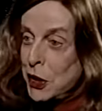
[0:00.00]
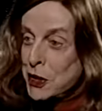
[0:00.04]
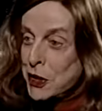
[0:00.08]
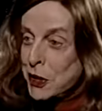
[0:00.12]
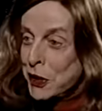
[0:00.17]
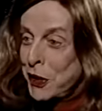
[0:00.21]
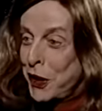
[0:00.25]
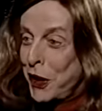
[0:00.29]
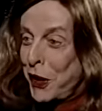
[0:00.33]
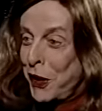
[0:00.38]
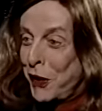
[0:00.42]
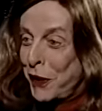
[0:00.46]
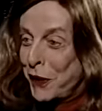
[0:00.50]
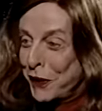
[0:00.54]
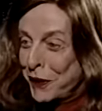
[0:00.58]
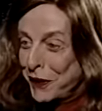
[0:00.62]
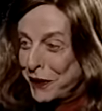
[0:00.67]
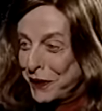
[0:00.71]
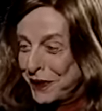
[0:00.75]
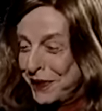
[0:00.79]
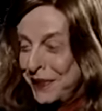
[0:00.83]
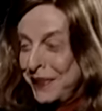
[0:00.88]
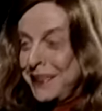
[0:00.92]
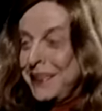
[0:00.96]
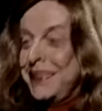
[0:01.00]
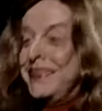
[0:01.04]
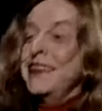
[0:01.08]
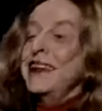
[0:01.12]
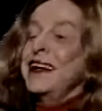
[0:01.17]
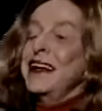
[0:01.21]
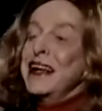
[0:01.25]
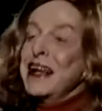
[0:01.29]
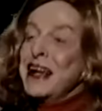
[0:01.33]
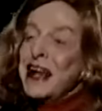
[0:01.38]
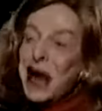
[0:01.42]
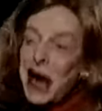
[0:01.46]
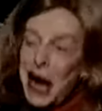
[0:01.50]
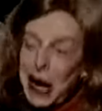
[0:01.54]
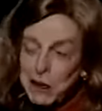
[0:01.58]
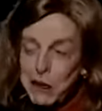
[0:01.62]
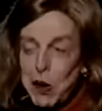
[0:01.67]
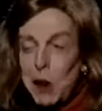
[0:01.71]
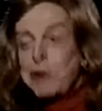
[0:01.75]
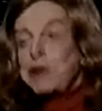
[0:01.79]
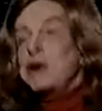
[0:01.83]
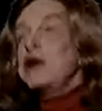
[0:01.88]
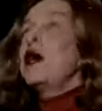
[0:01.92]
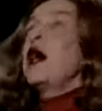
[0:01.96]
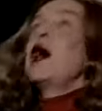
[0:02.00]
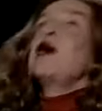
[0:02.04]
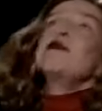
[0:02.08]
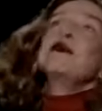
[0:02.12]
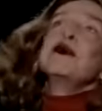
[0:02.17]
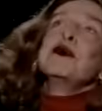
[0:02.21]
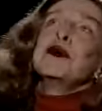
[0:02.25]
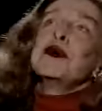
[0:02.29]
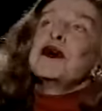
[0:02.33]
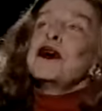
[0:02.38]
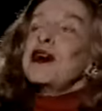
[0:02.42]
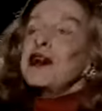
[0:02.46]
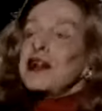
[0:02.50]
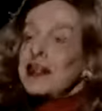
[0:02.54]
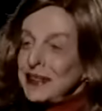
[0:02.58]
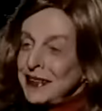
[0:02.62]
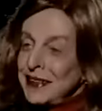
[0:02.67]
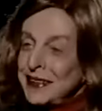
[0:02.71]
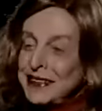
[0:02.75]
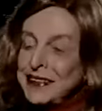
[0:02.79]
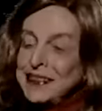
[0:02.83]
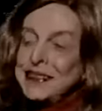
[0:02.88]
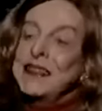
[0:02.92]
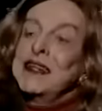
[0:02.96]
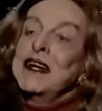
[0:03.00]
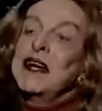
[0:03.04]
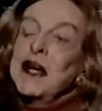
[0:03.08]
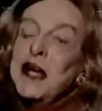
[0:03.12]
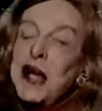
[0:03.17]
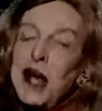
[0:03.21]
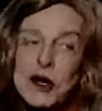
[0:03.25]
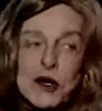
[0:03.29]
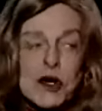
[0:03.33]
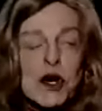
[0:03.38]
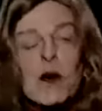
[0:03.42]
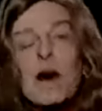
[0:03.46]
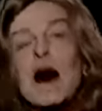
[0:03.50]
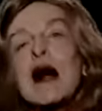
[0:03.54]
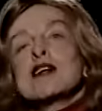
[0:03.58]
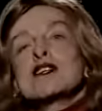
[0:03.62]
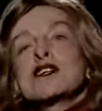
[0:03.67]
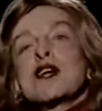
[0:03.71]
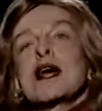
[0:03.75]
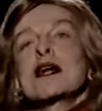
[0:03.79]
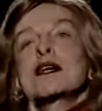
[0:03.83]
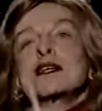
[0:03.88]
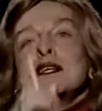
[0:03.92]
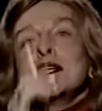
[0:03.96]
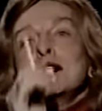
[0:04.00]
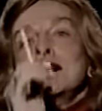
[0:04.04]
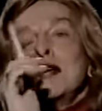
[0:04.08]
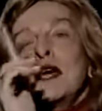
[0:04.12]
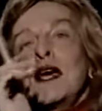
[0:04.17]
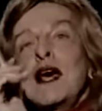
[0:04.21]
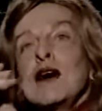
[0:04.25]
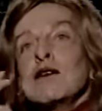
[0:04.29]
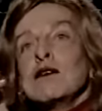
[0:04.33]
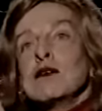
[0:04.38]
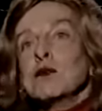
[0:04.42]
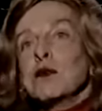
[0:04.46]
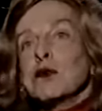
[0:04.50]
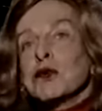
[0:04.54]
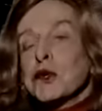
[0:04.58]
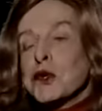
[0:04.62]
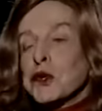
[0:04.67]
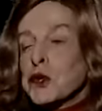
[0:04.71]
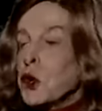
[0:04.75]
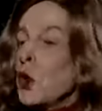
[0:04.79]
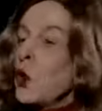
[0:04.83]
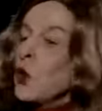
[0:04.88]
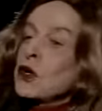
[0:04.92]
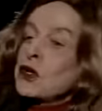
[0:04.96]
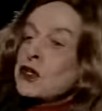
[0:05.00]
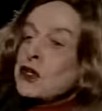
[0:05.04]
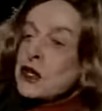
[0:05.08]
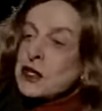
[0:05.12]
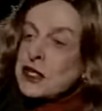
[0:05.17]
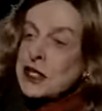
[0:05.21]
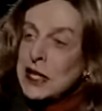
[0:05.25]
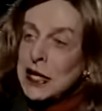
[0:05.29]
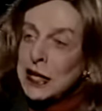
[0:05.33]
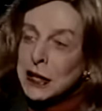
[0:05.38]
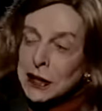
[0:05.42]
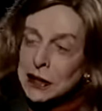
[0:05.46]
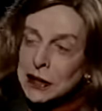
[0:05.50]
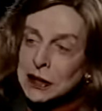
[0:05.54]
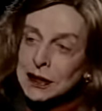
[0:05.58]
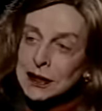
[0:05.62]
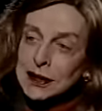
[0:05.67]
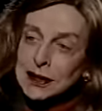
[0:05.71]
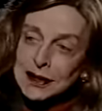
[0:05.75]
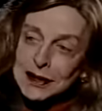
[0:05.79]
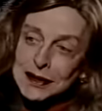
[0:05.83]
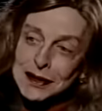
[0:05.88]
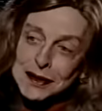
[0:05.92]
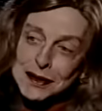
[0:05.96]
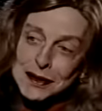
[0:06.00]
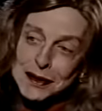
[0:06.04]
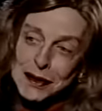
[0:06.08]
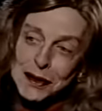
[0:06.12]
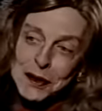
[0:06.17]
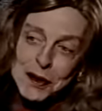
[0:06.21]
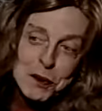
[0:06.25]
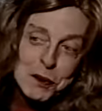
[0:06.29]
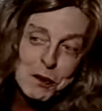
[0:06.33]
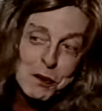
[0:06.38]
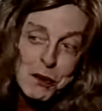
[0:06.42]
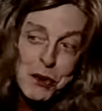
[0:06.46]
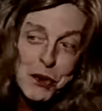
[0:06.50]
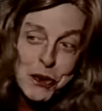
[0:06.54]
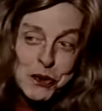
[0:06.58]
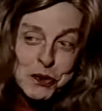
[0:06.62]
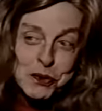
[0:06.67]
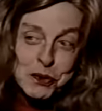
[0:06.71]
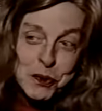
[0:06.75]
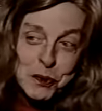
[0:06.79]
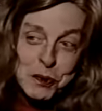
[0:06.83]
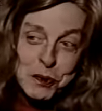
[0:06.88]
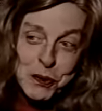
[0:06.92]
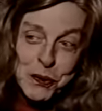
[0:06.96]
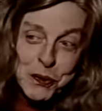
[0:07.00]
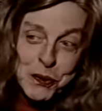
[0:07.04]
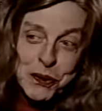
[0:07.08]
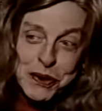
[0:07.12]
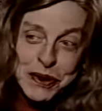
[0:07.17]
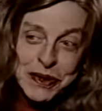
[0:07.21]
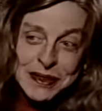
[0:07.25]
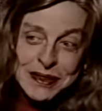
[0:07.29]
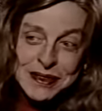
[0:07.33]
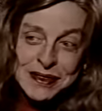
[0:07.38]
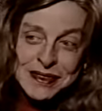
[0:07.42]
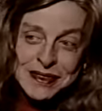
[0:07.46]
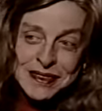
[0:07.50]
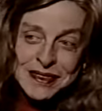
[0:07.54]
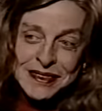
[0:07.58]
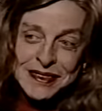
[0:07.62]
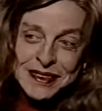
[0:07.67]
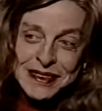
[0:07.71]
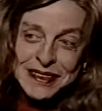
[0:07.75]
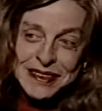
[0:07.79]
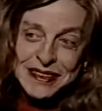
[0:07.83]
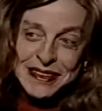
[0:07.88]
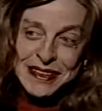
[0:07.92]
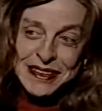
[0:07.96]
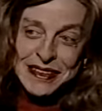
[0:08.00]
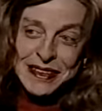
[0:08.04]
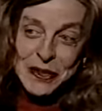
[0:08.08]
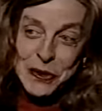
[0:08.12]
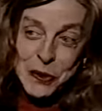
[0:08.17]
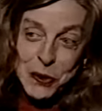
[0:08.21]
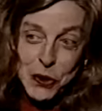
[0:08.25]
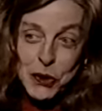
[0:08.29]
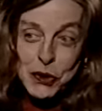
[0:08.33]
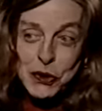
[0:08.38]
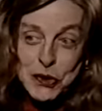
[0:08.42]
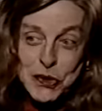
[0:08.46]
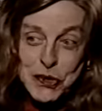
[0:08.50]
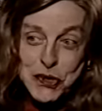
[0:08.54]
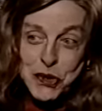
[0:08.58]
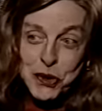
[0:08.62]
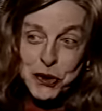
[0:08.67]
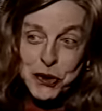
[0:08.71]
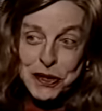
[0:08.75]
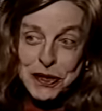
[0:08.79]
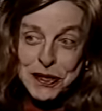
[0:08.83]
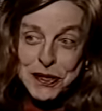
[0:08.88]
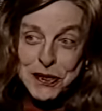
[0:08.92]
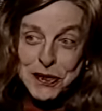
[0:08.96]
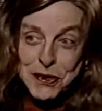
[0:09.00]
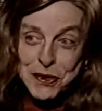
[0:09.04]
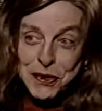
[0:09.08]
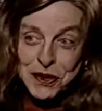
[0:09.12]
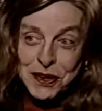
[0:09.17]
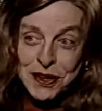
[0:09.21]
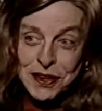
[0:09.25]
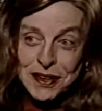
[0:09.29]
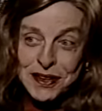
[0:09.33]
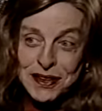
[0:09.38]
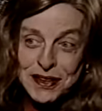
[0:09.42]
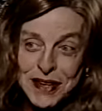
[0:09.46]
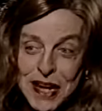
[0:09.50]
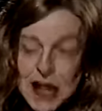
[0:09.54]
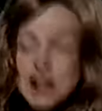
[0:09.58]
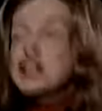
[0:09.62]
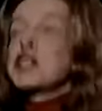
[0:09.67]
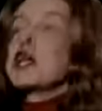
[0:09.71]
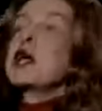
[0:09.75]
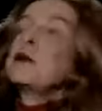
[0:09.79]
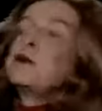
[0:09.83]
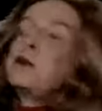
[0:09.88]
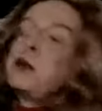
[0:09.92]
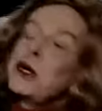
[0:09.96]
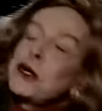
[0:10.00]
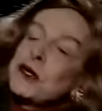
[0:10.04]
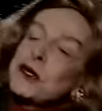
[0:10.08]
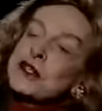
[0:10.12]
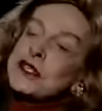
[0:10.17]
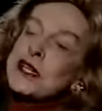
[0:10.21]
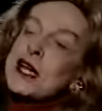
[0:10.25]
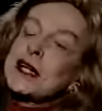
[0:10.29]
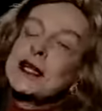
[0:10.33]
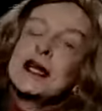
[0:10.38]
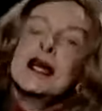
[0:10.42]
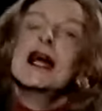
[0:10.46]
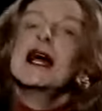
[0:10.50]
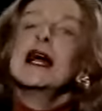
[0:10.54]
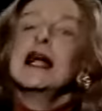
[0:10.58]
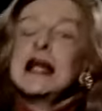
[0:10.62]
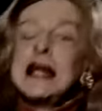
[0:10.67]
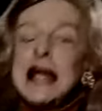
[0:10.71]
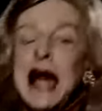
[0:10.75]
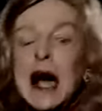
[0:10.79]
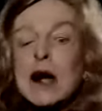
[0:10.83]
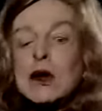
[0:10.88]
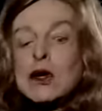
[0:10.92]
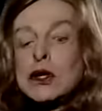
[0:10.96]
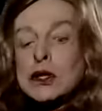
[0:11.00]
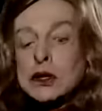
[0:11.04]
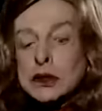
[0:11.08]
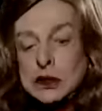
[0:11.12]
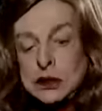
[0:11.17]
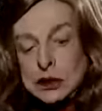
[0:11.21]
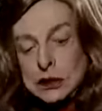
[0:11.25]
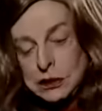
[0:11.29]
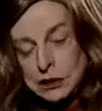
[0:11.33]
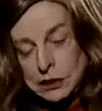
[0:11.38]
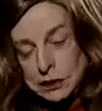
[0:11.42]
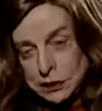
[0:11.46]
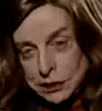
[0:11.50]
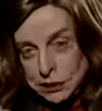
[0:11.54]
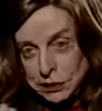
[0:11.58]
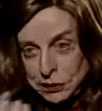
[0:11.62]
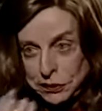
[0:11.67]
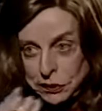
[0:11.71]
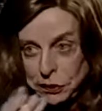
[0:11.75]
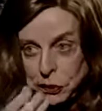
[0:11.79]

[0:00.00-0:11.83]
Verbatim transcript: ten years ago. Yeah, yes, yes, yes, yes, I'm up in heaven, darling. You know, I checked into heaven with a gorgeous sailor and a beautiful Marine. Uh ah. -huh. You heard the story, didn't you? No, I didn't. And St. Peter said, Now look,